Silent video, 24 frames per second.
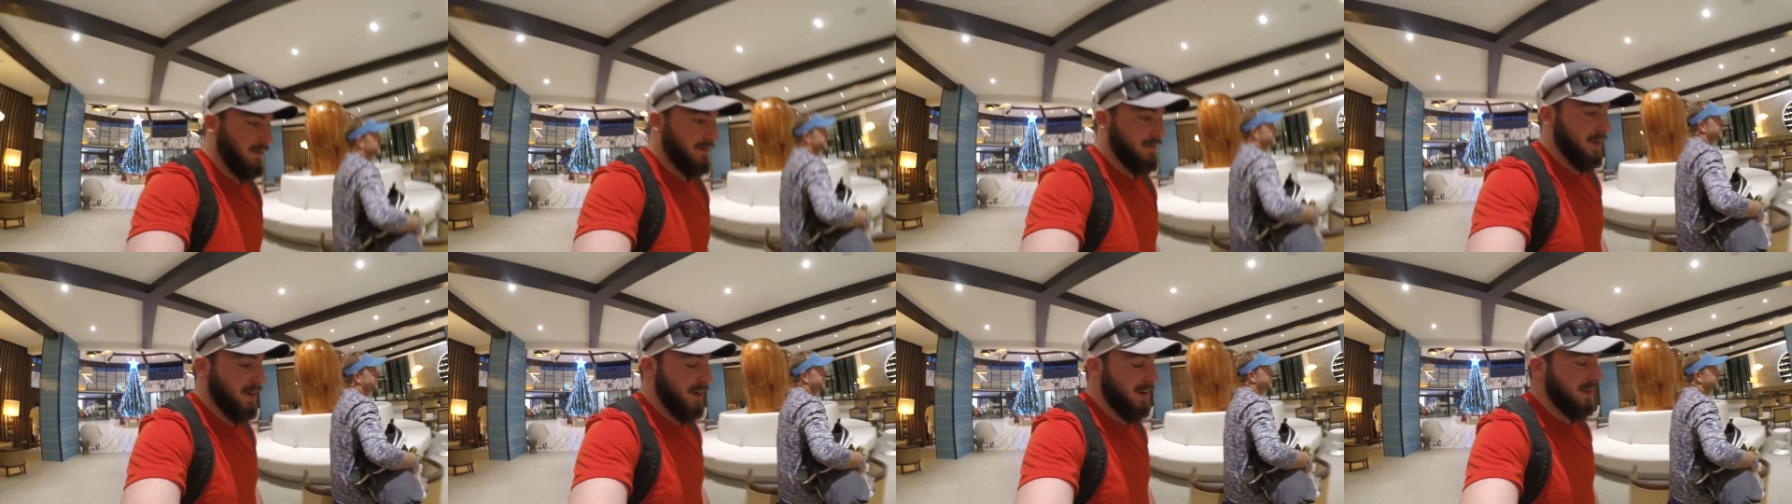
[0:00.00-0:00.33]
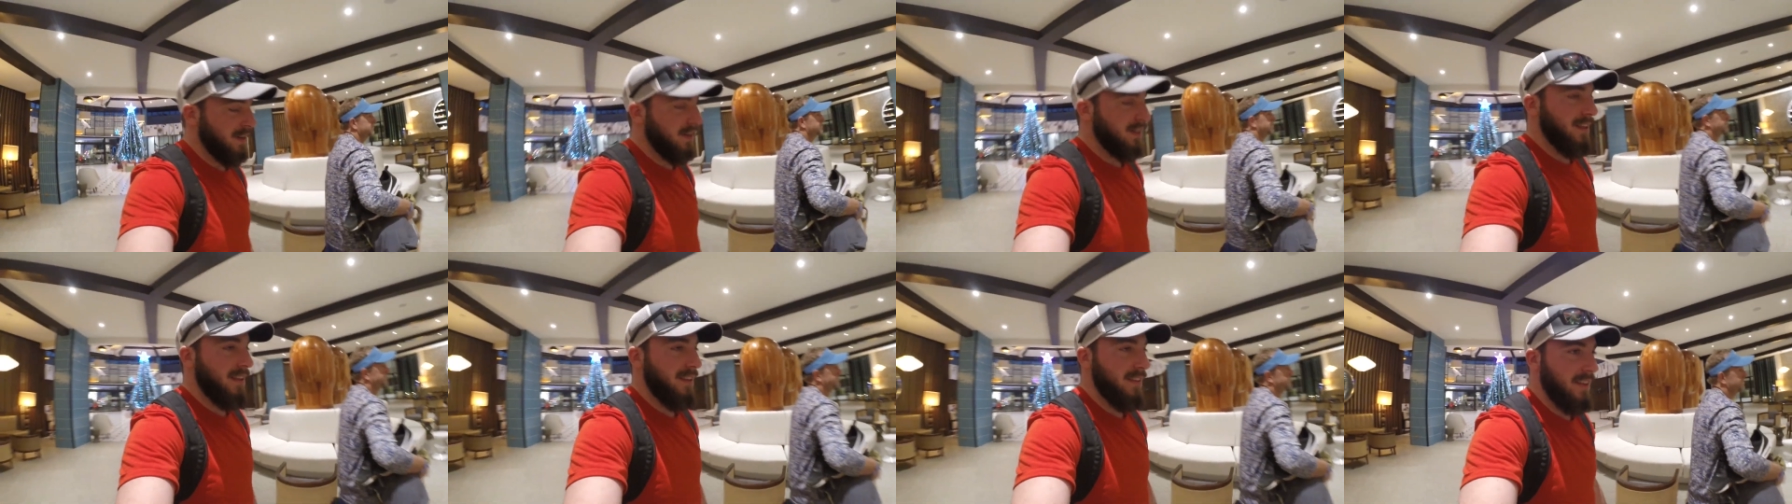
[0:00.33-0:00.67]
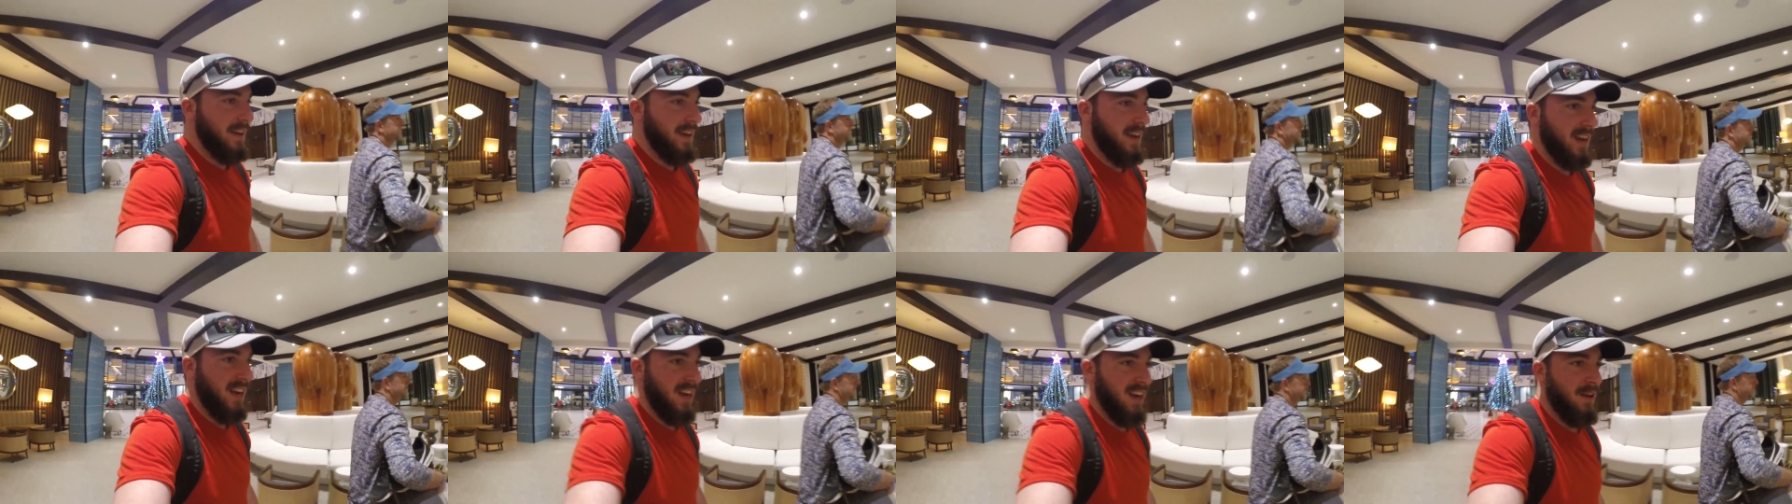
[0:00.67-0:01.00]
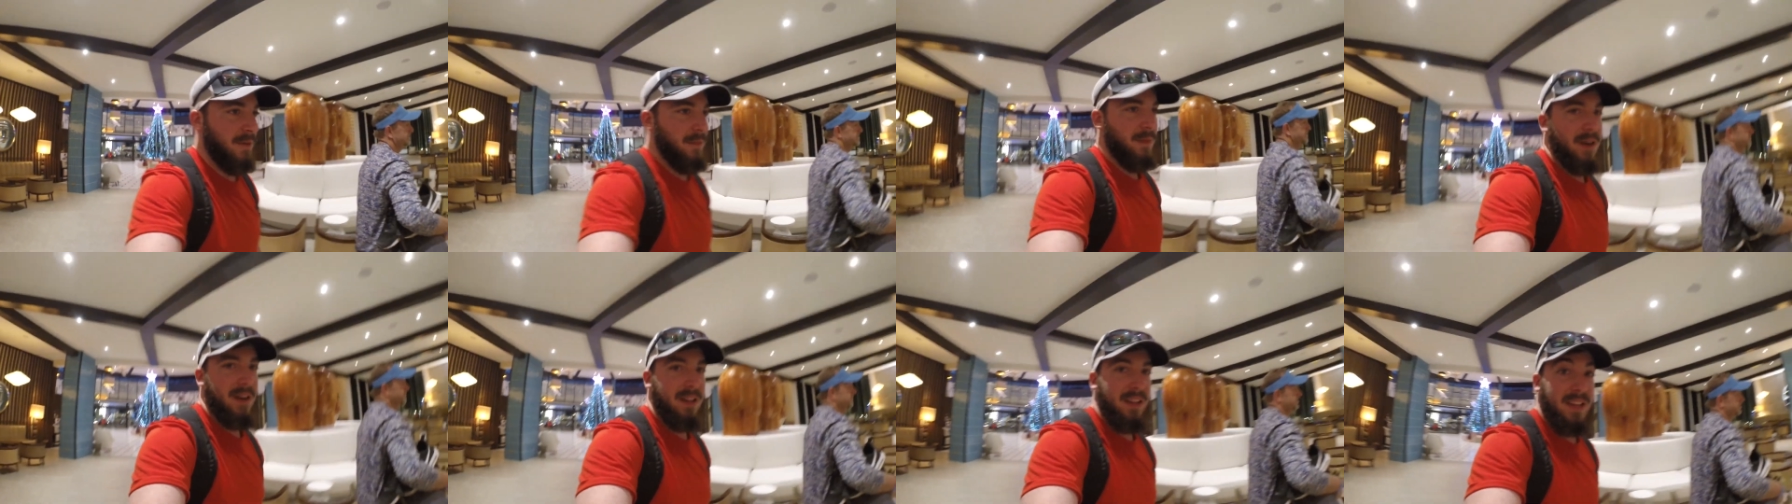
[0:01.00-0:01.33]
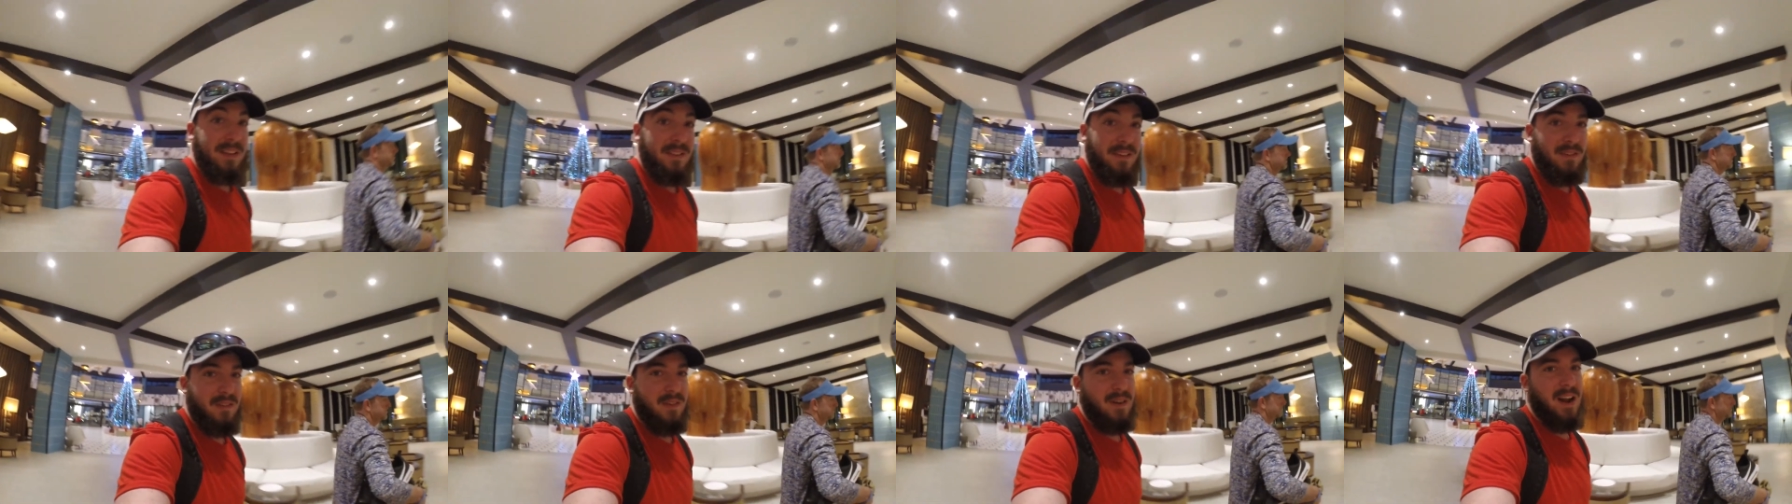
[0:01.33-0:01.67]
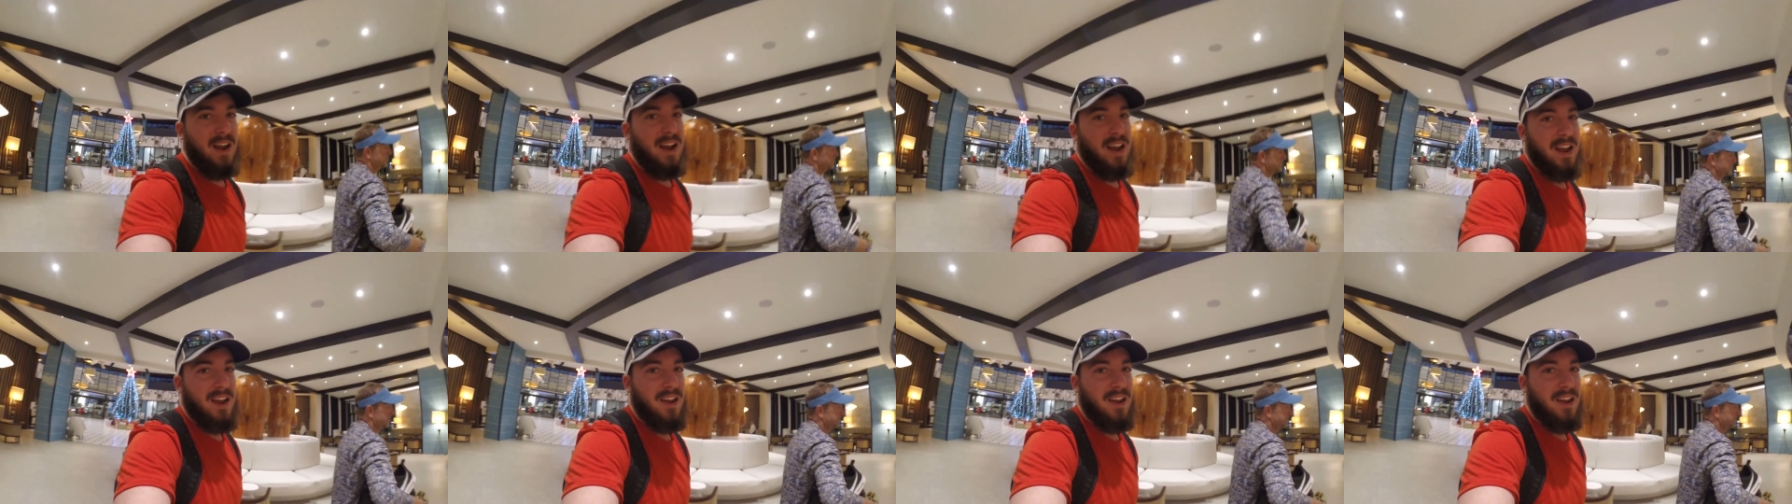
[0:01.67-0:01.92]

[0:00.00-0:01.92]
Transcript: But other than that, I'm gonna leave it right